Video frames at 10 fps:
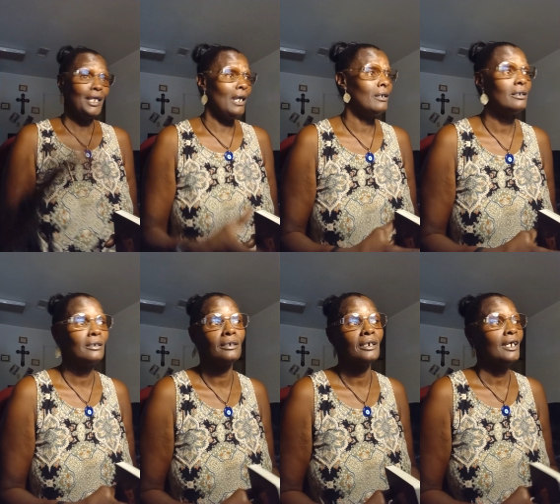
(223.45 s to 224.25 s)
Yeah
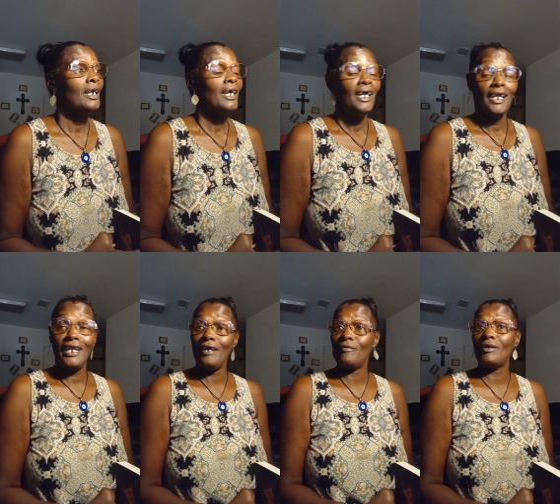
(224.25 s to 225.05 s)

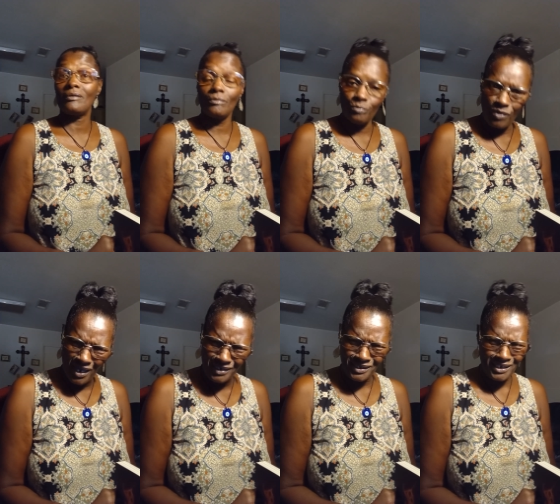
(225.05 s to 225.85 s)
every
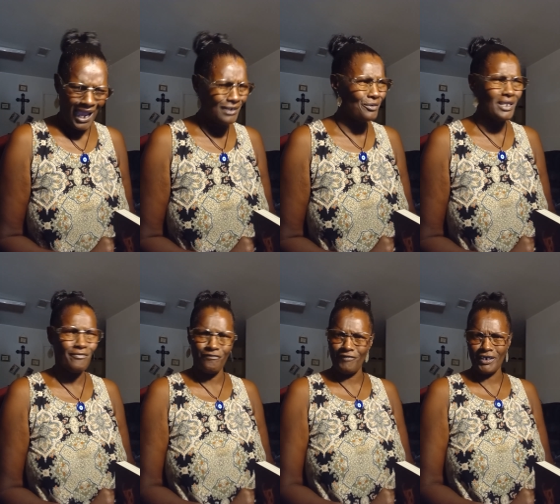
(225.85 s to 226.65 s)
what? I don't
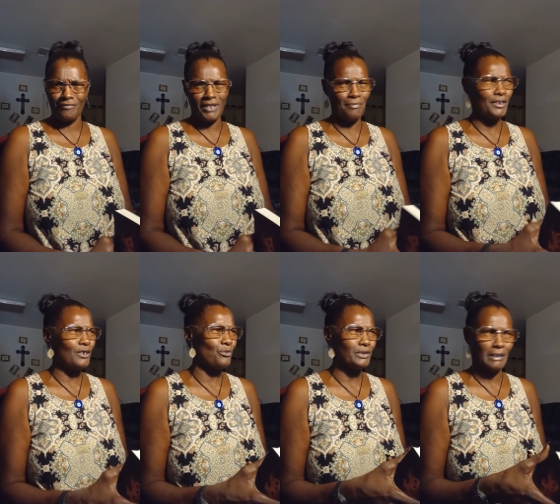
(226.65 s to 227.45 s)
give a fuck if that
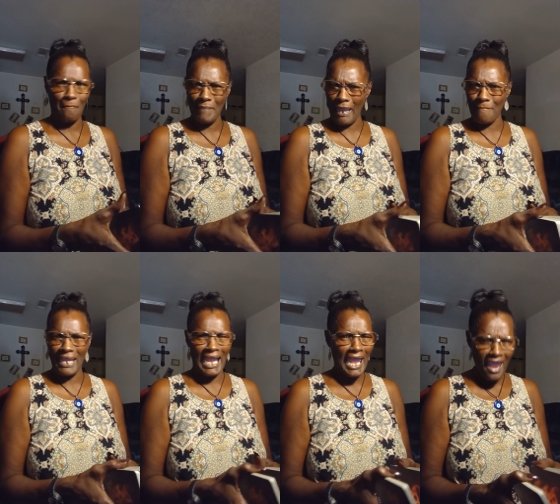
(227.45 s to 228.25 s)
nigga was in
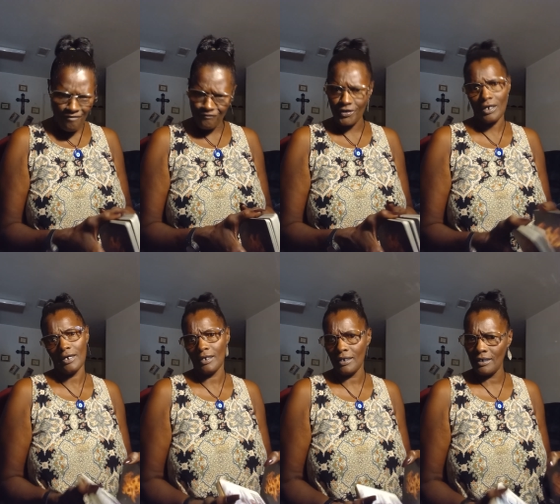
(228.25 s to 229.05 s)
Baba
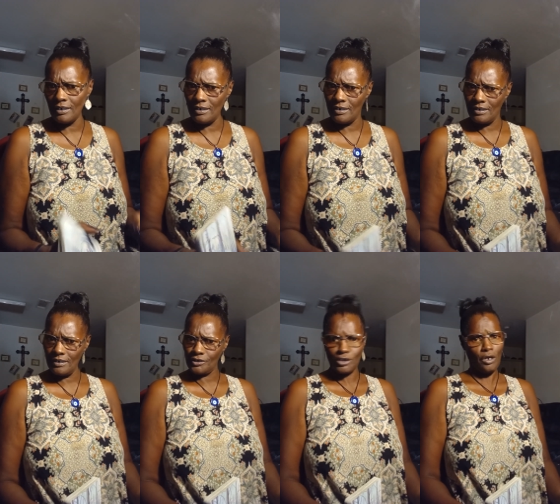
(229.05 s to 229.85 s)
Africa.
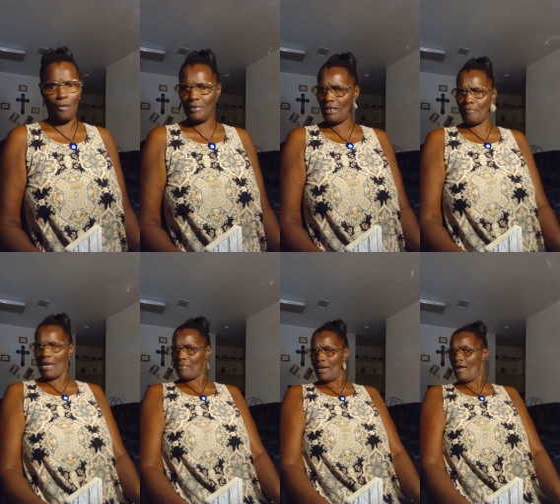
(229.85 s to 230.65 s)
She gonna be in
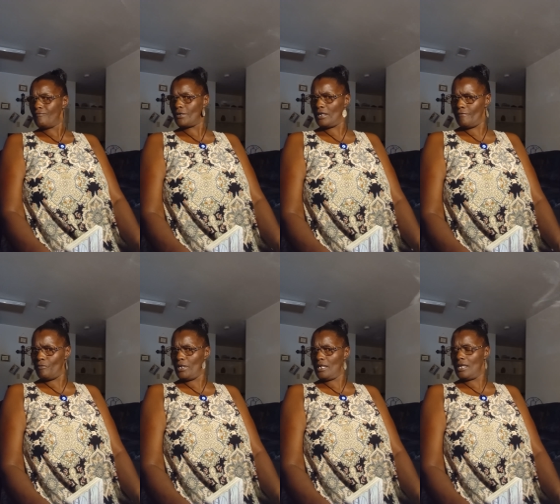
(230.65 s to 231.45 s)
Baba Africa
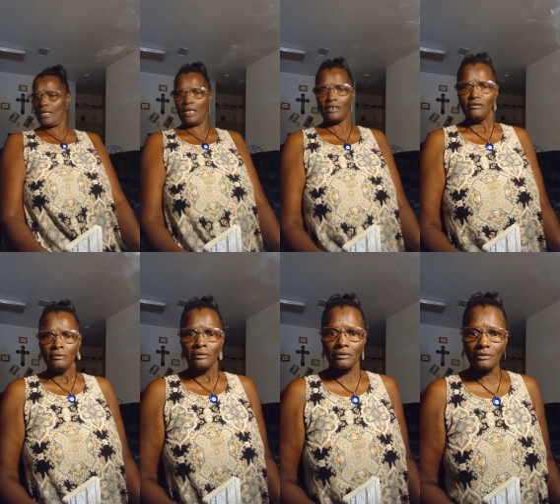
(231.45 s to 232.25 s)
every weekend.
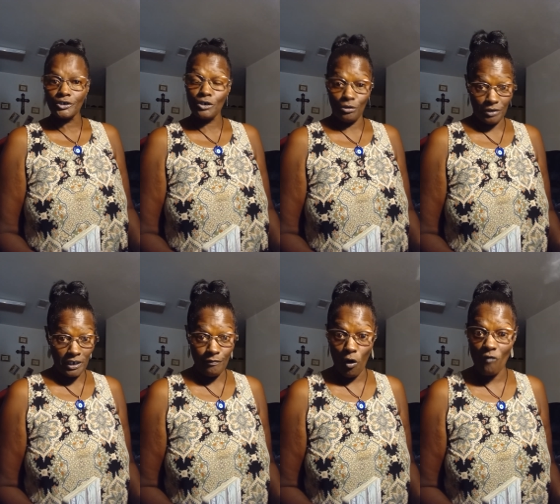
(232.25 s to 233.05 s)
She gonna
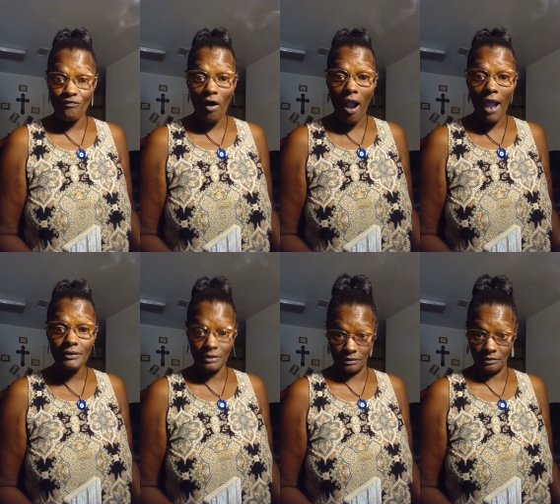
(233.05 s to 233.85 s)
leave on
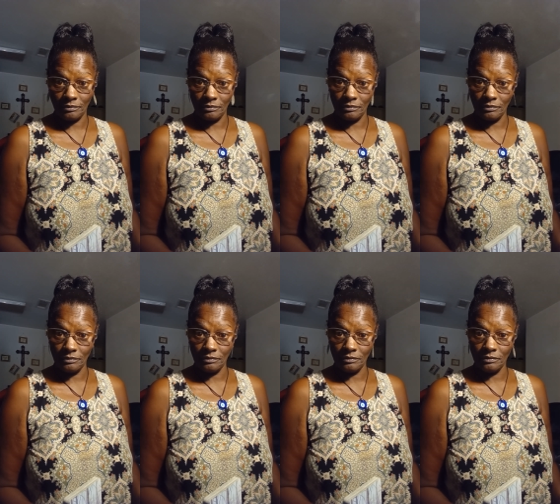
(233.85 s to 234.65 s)
Fridays.
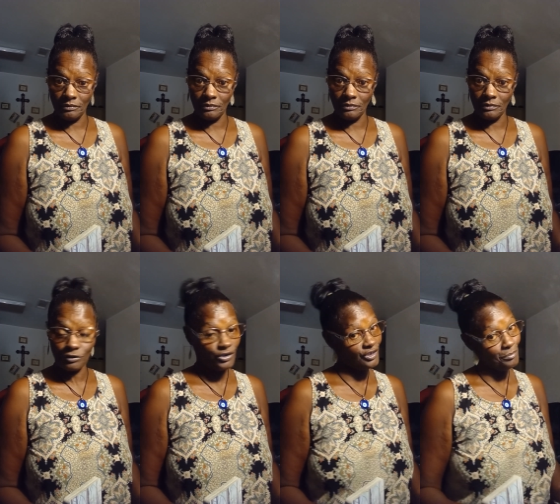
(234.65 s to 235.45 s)

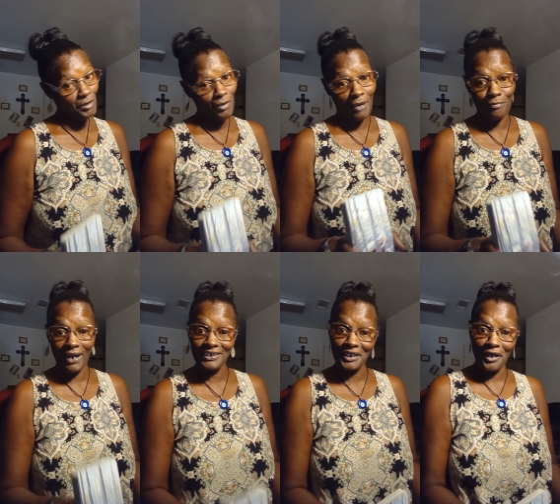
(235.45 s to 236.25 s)
So she be right
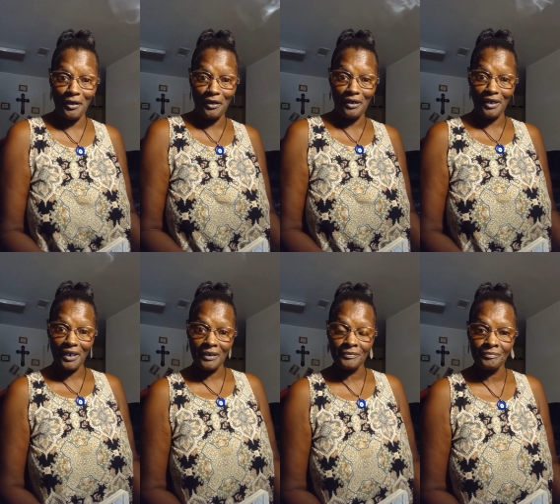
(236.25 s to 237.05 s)
right there
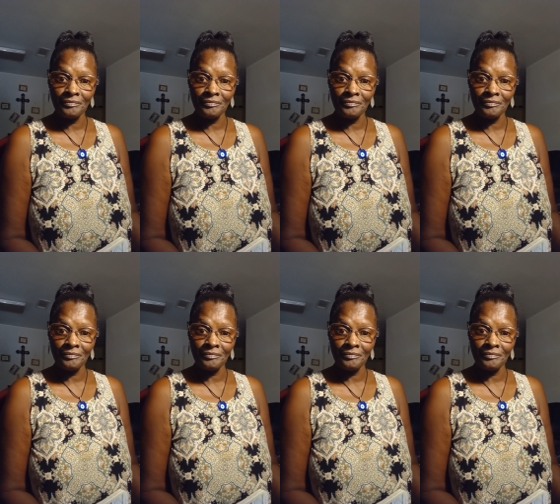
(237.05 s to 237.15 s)
early.